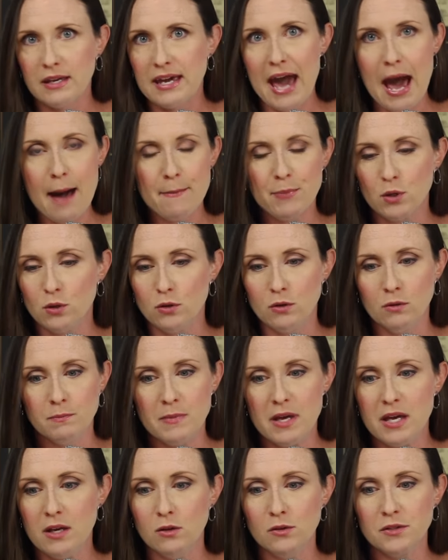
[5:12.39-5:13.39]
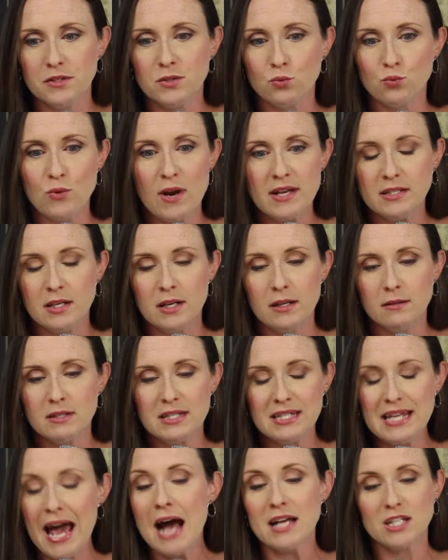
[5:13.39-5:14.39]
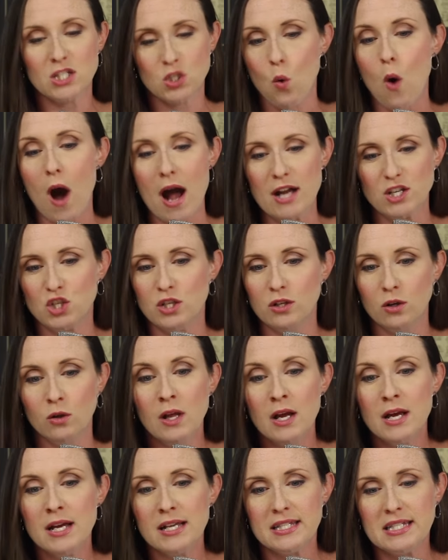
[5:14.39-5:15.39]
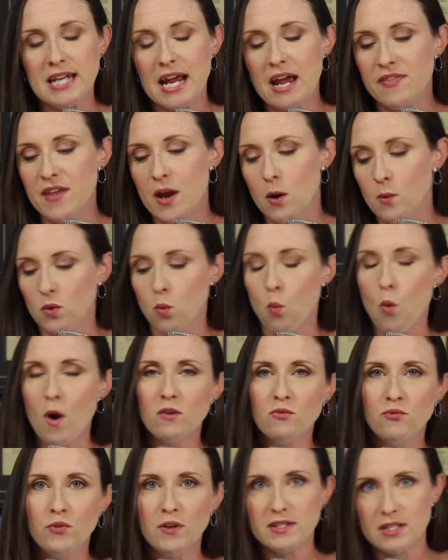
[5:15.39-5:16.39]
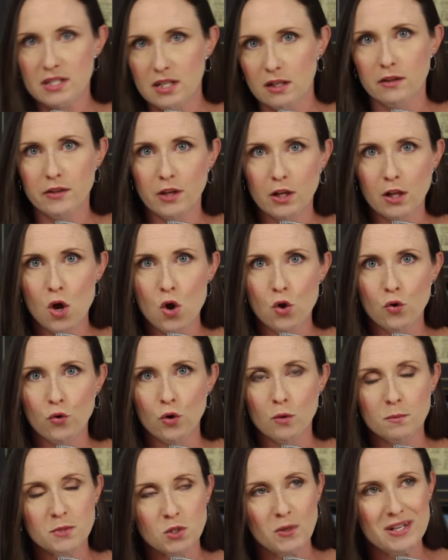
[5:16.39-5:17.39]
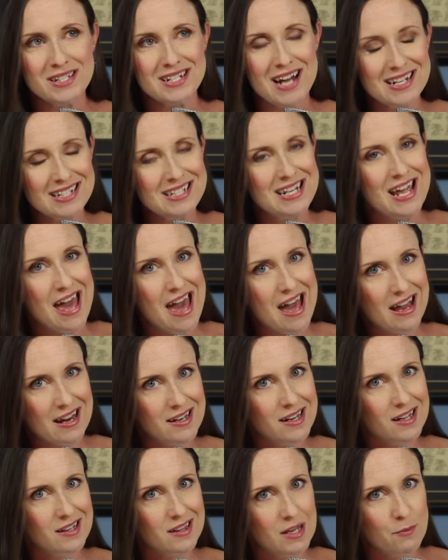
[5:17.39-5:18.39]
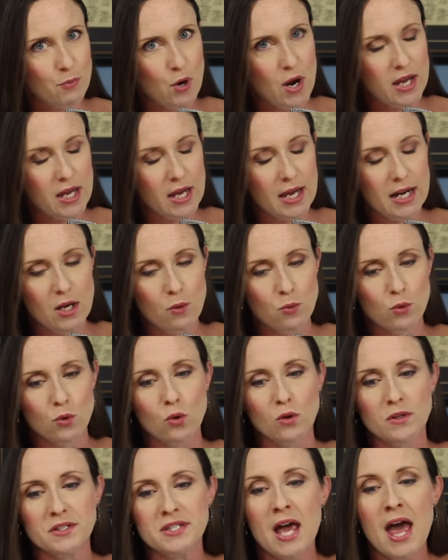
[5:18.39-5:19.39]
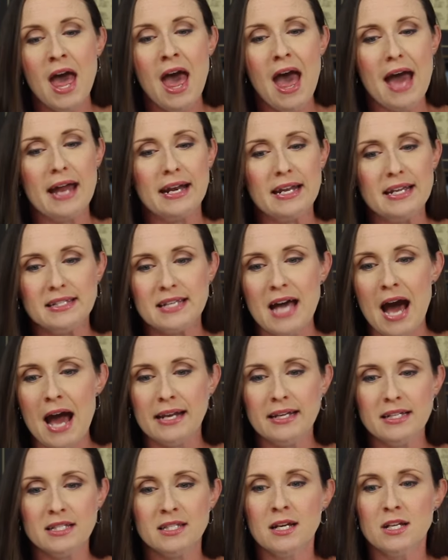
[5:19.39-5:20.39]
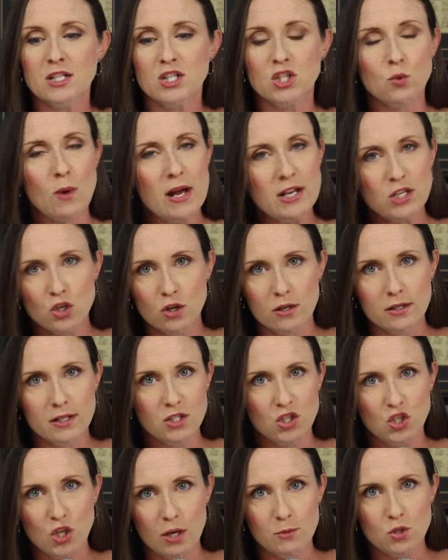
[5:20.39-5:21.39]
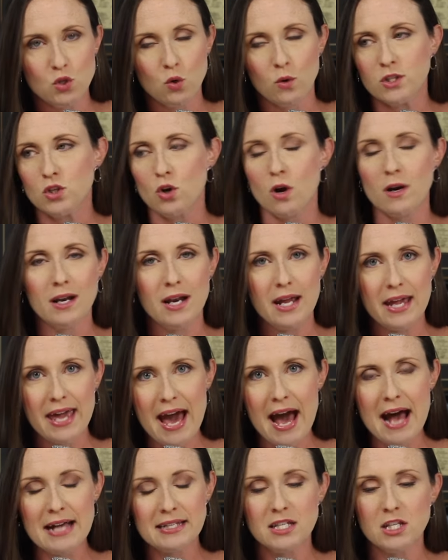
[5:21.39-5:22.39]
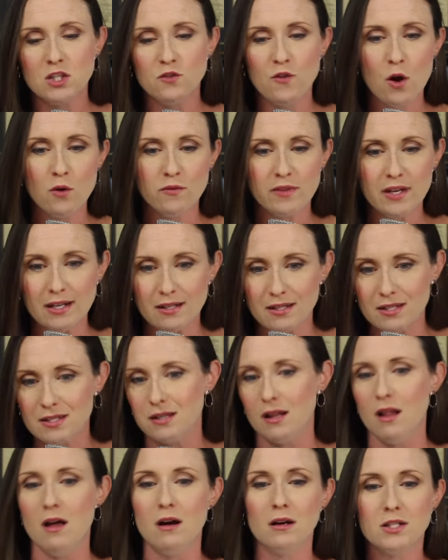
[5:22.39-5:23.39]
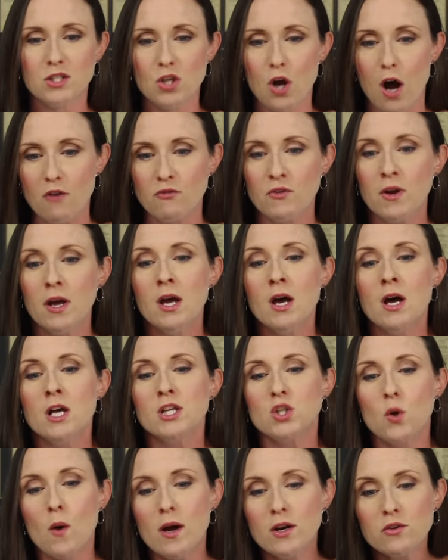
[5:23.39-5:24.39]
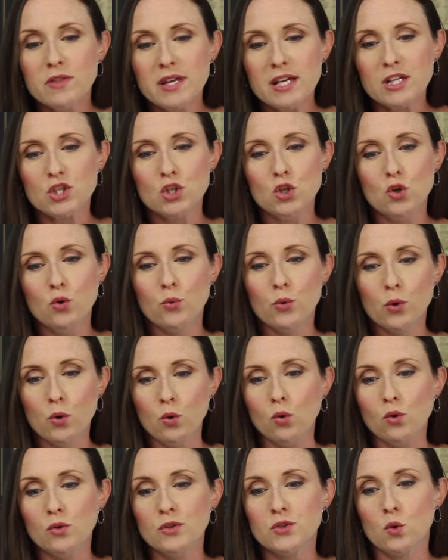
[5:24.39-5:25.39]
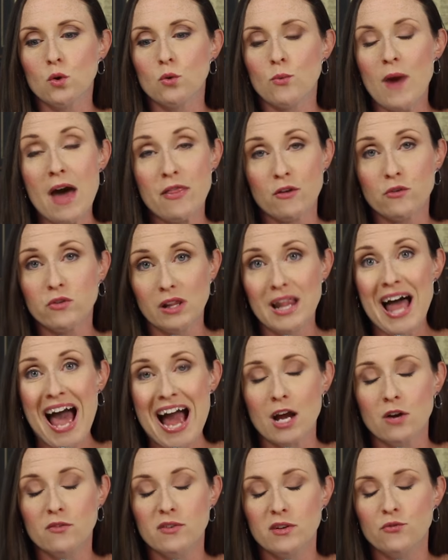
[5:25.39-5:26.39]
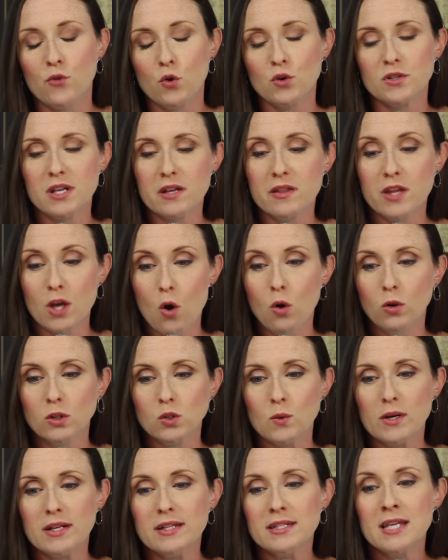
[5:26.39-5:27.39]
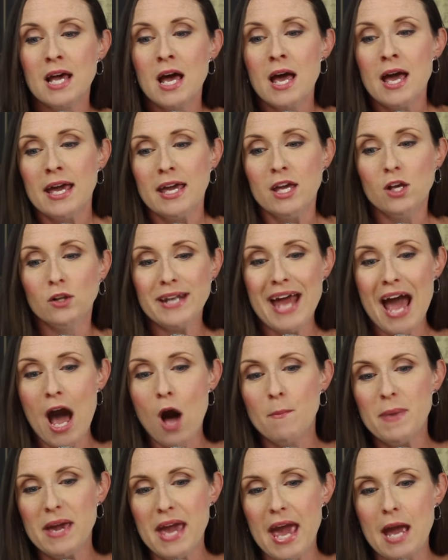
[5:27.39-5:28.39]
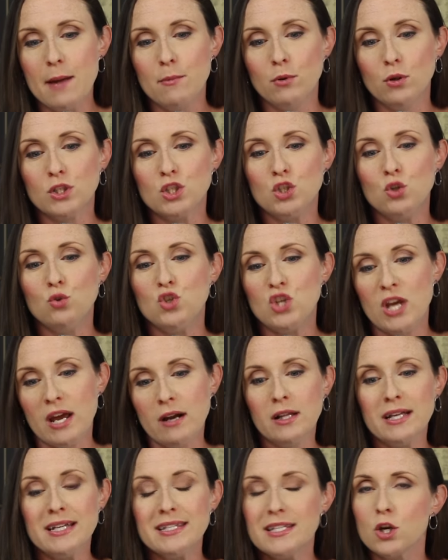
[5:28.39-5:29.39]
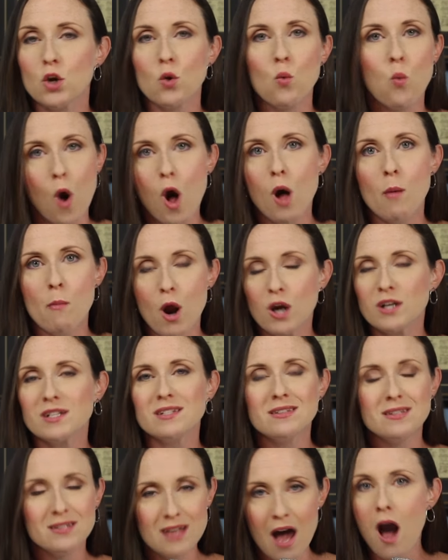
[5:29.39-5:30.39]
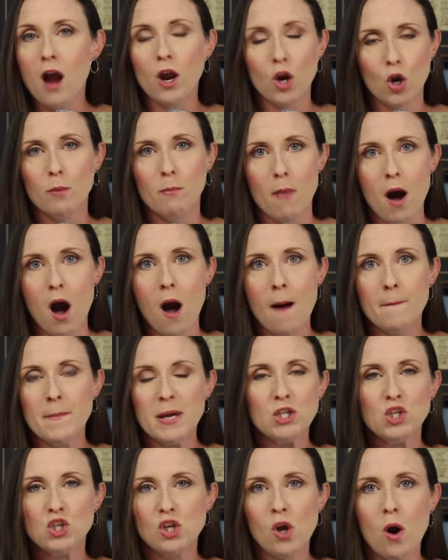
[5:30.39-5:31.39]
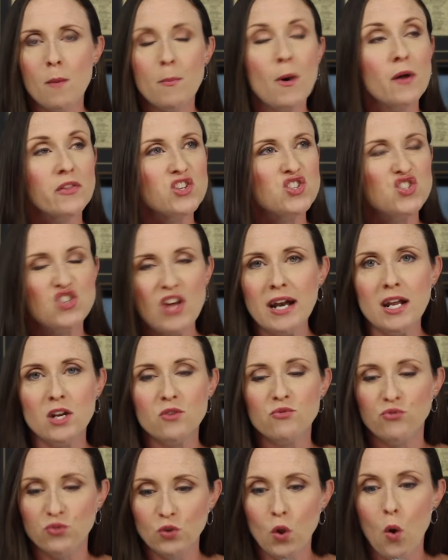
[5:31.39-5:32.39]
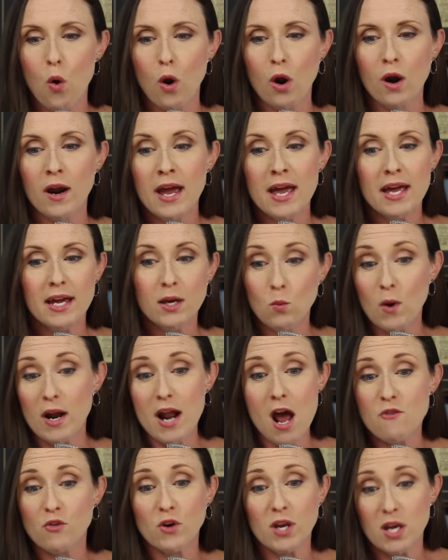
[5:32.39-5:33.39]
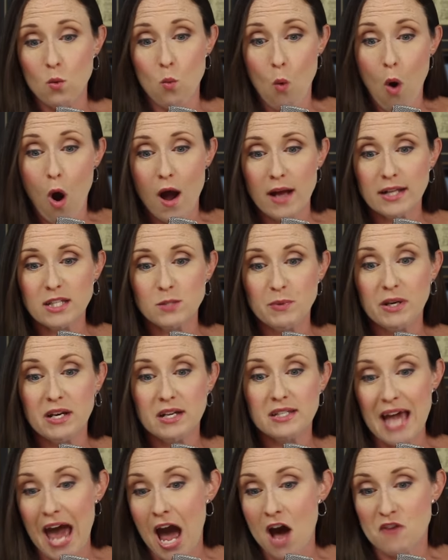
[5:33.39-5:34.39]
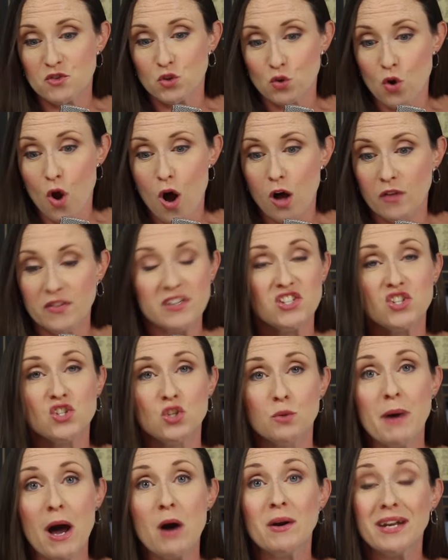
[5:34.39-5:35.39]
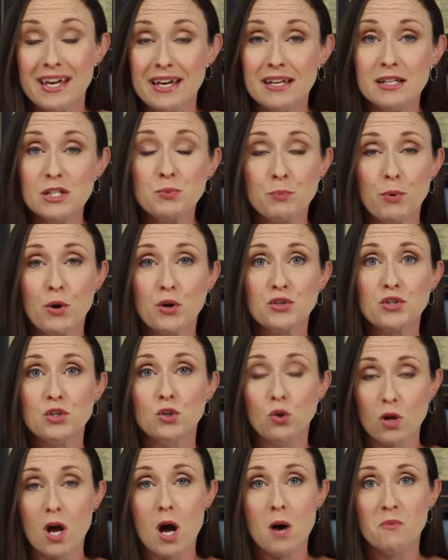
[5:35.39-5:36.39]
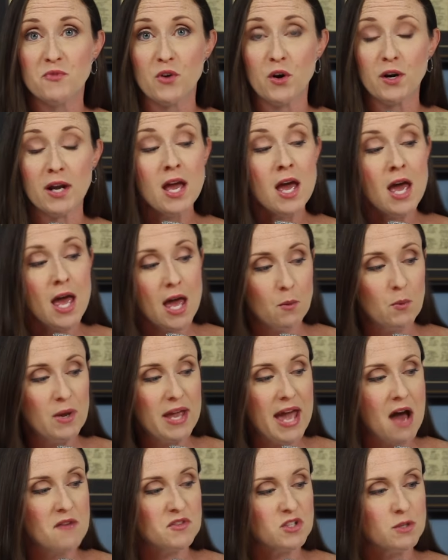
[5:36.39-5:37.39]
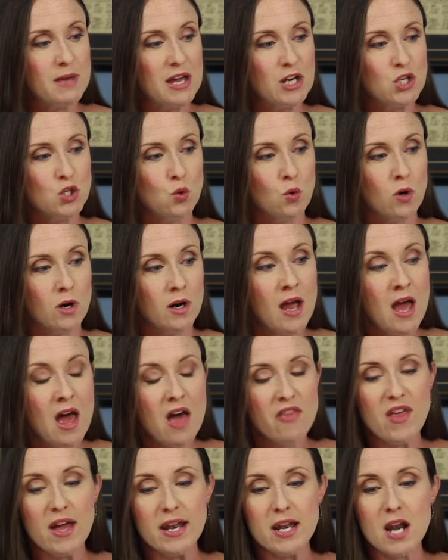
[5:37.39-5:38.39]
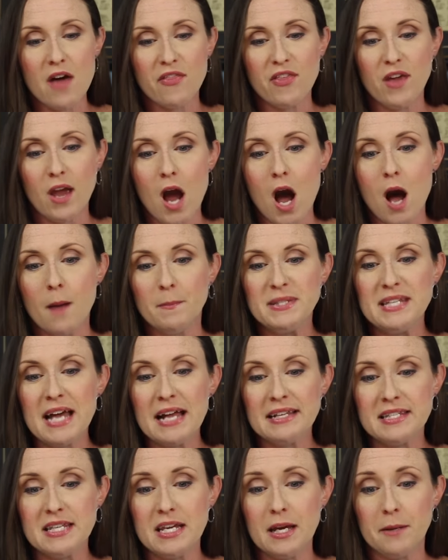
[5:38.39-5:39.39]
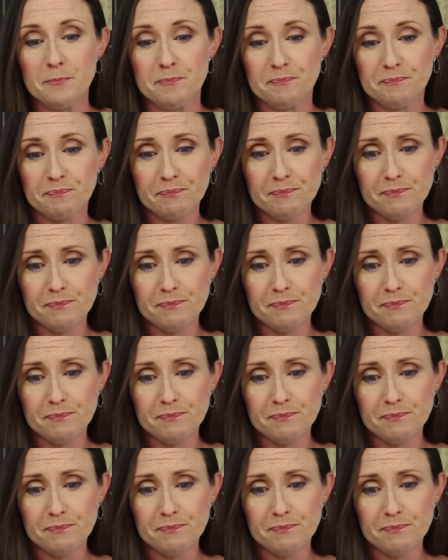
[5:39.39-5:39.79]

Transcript: Capitol Hill's resident Sasquatch. He'll stand there with one foot still in the cloakroom, so he's not technically breaking any rules, and he's got his sweatshirt and his gym shorts on, and he casts his vote, and then he slunks off. So under these new rules, or rather the lack of enforcing the old ones, he'll now be able to channel his inner Walmart soccer mom and show up on the Senate floor in whatever he wants, because after all, this is about his personal comfort, and we have to make sure that nothing upsets him.